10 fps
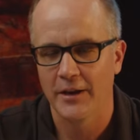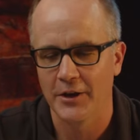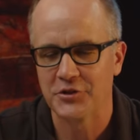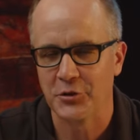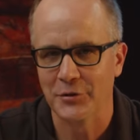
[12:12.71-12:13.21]

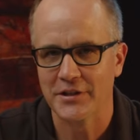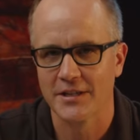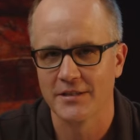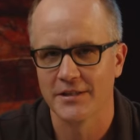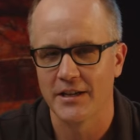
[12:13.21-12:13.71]
As
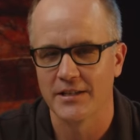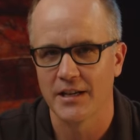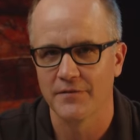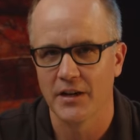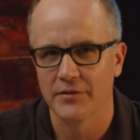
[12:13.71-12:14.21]
always, stay
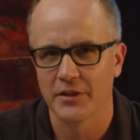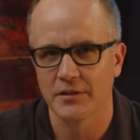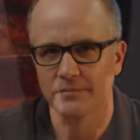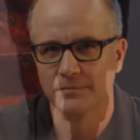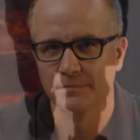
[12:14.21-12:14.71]
safe out there.